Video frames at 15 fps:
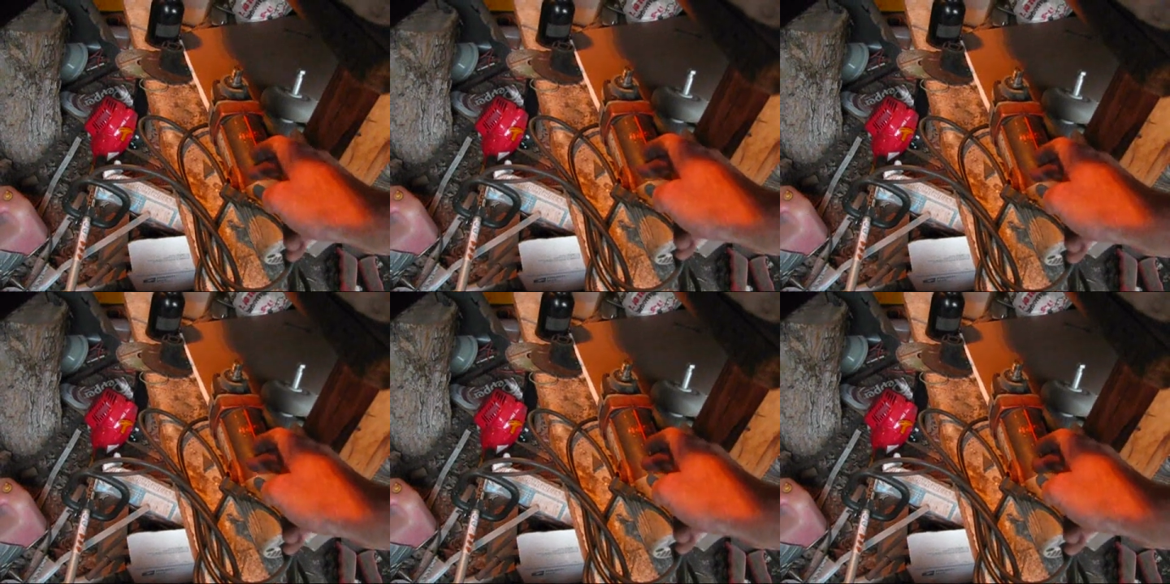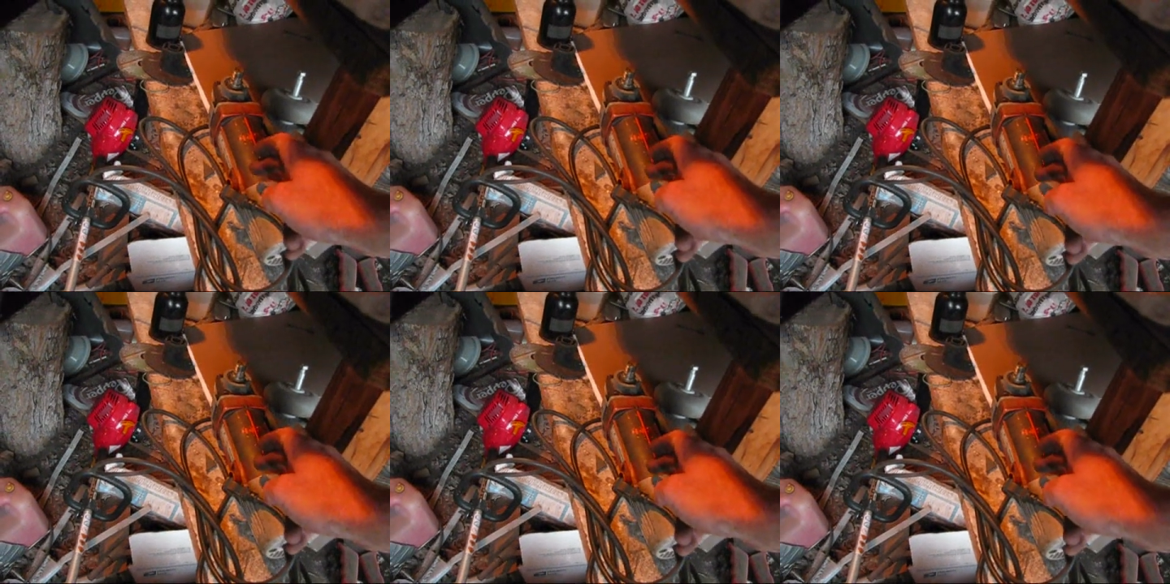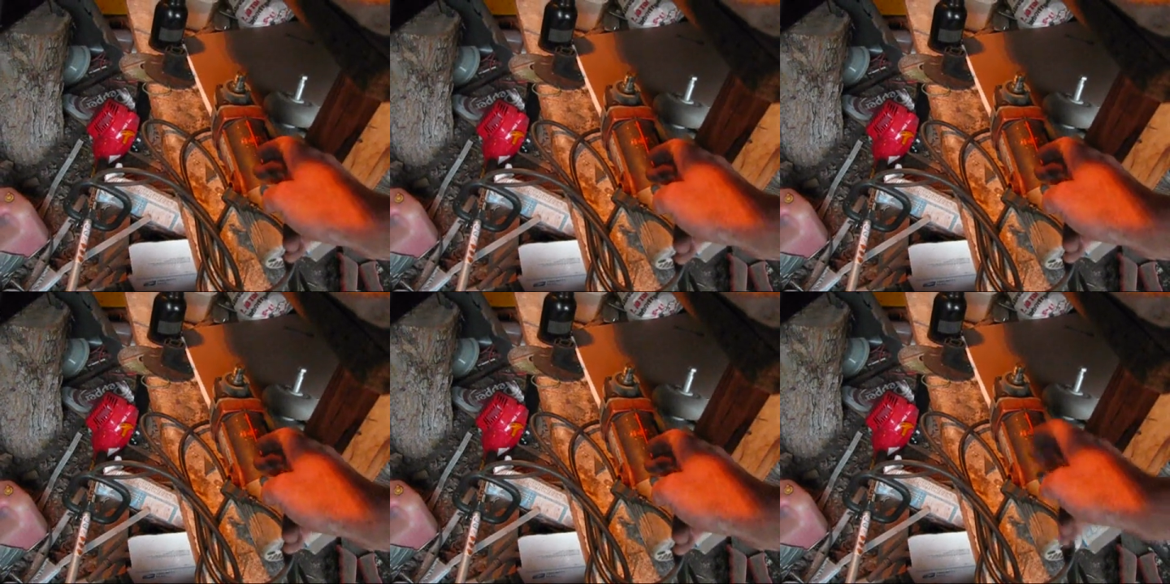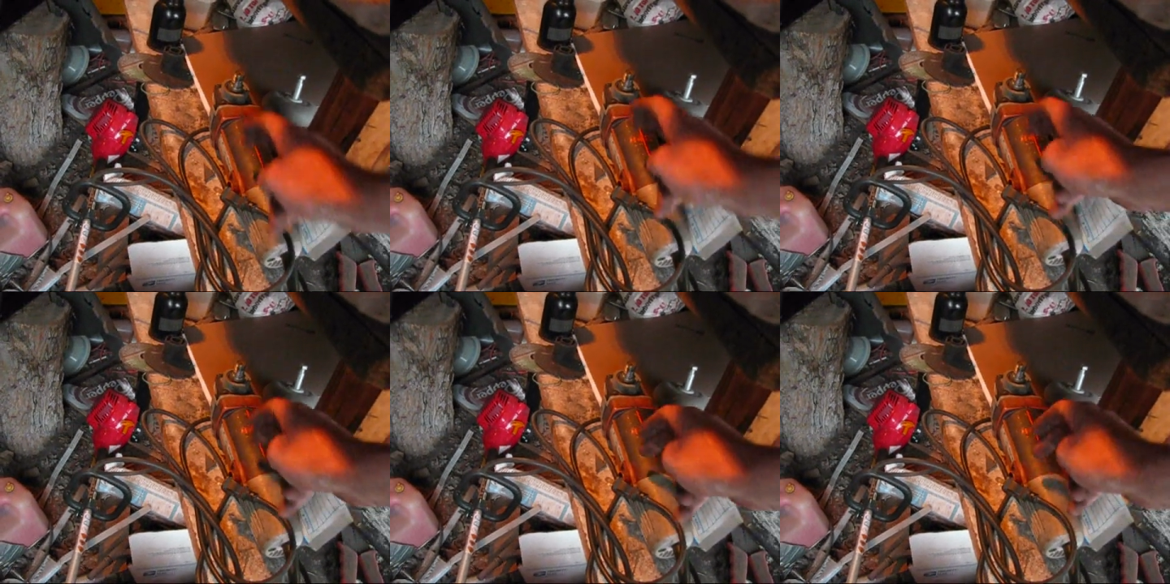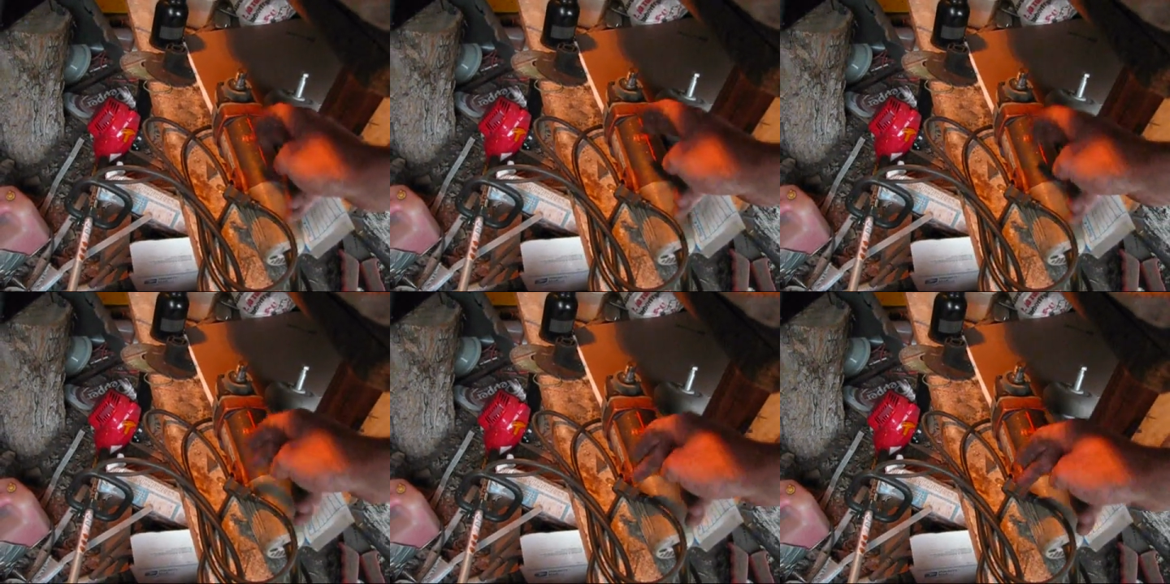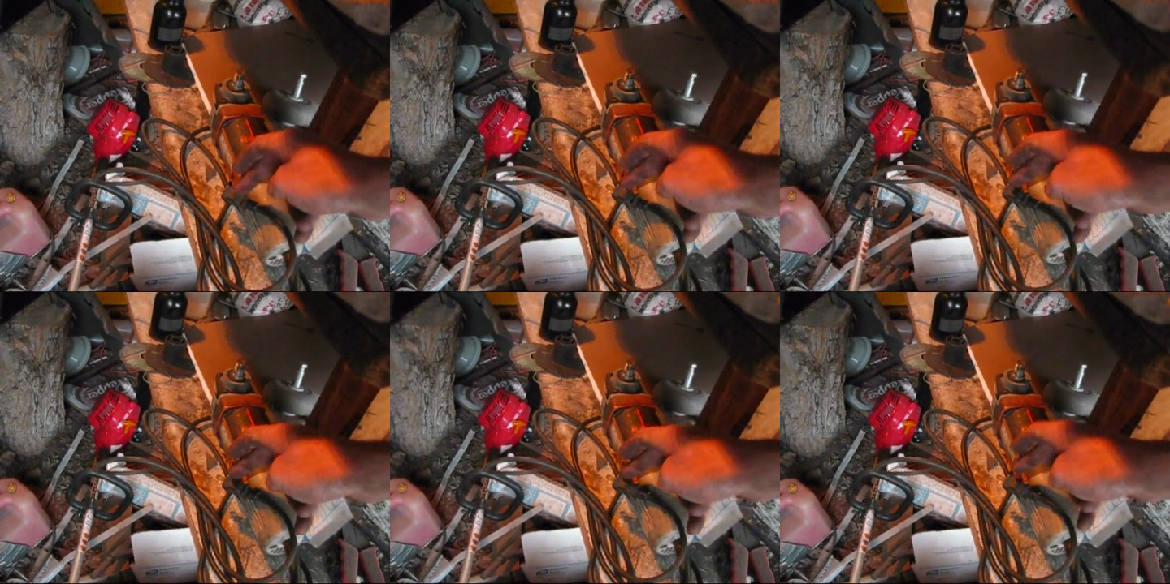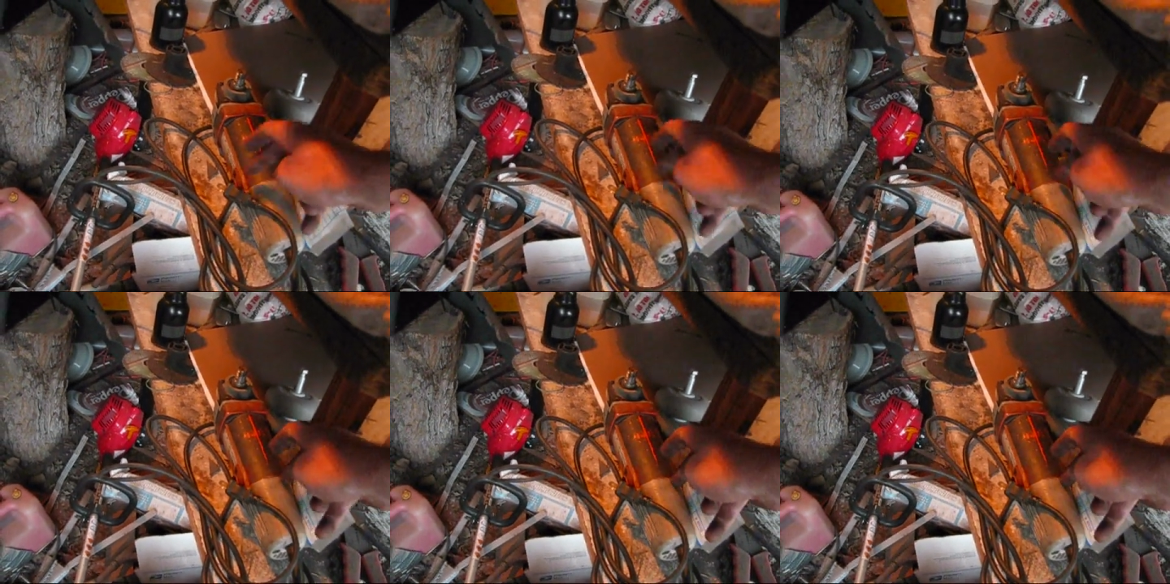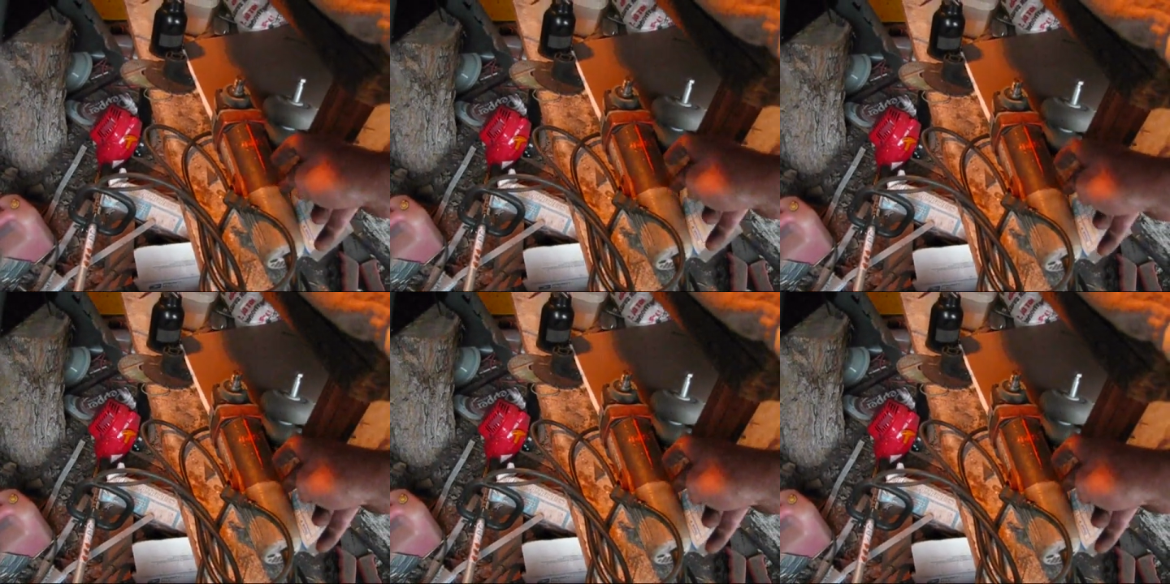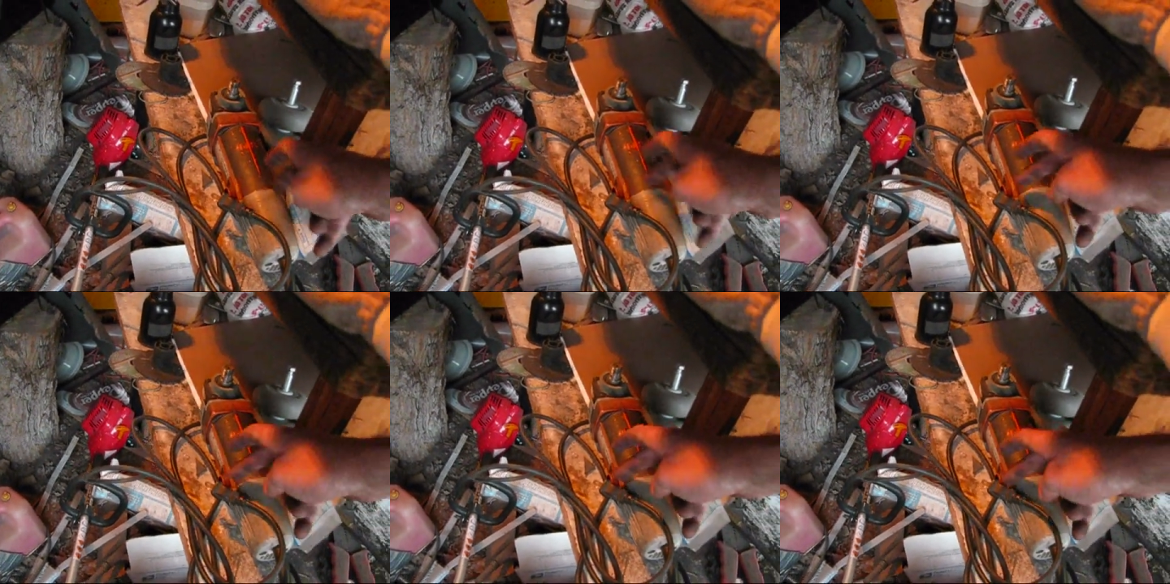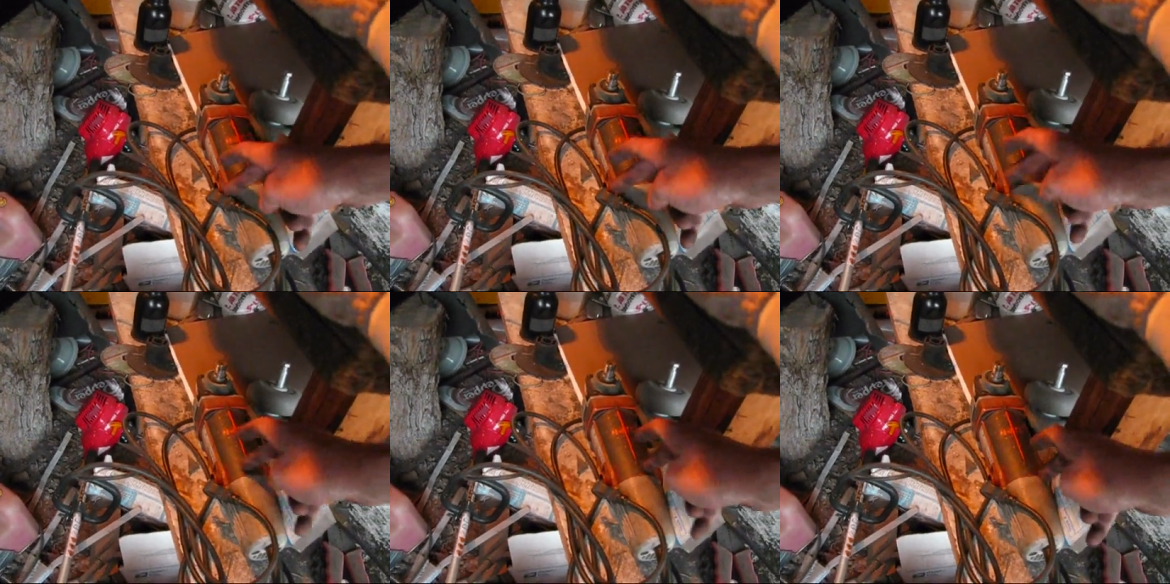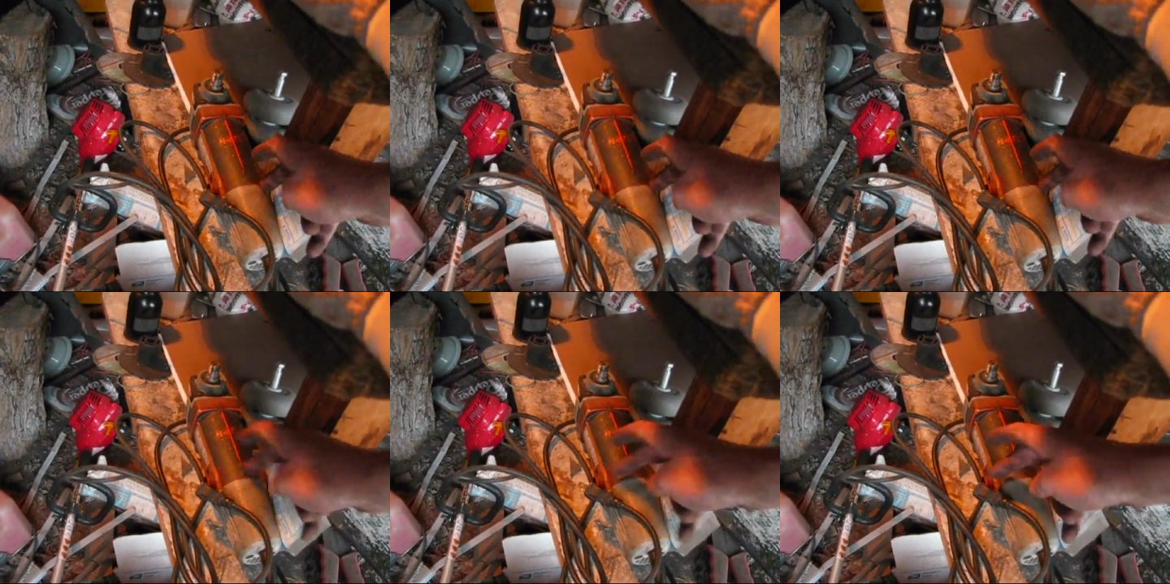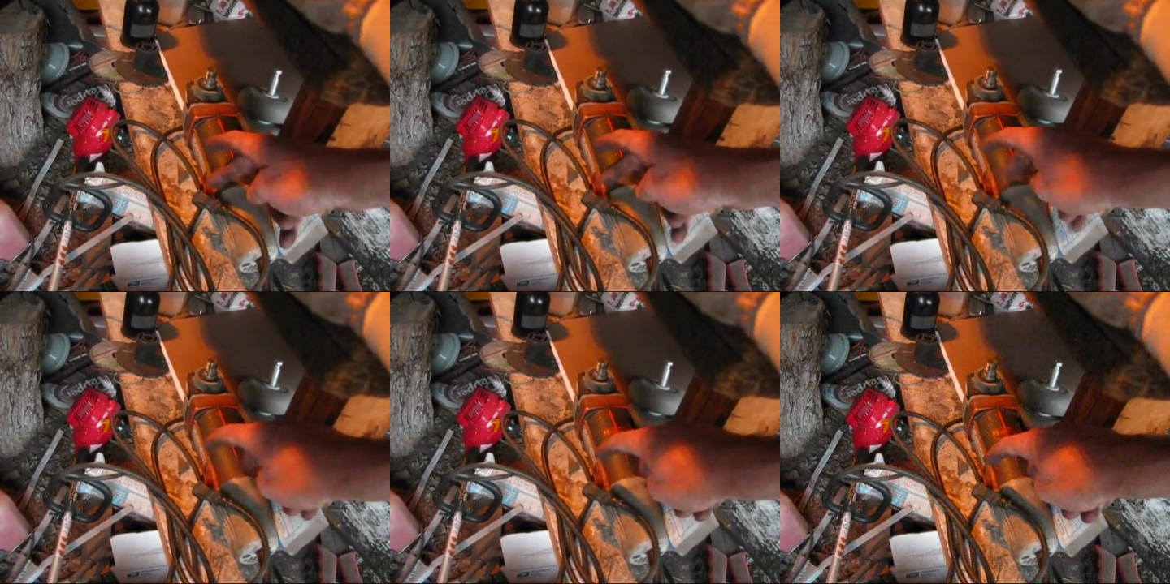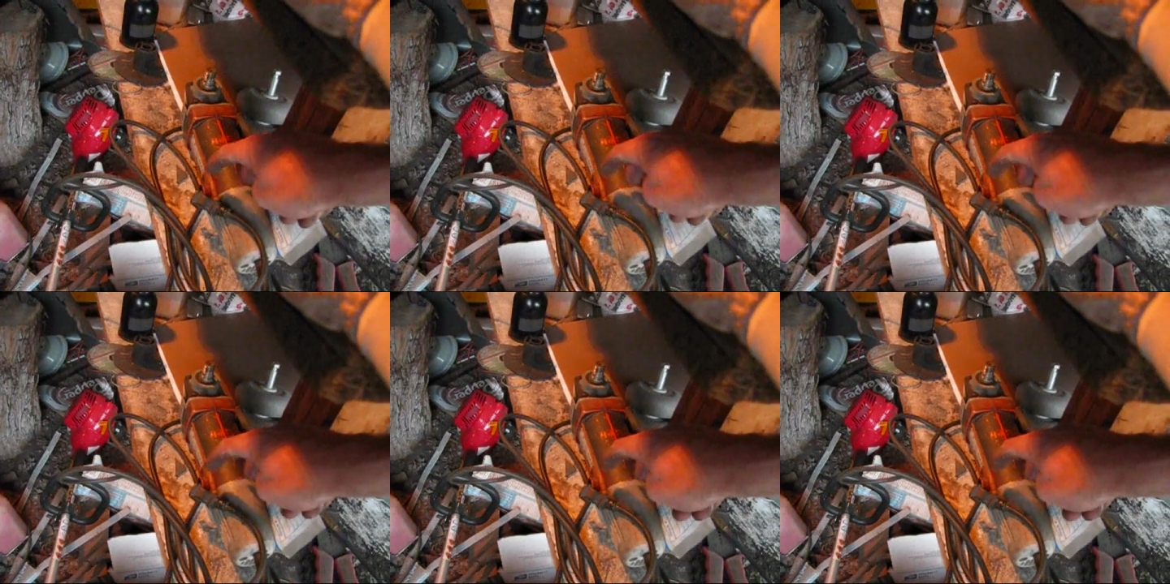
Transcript: (no speaker visible)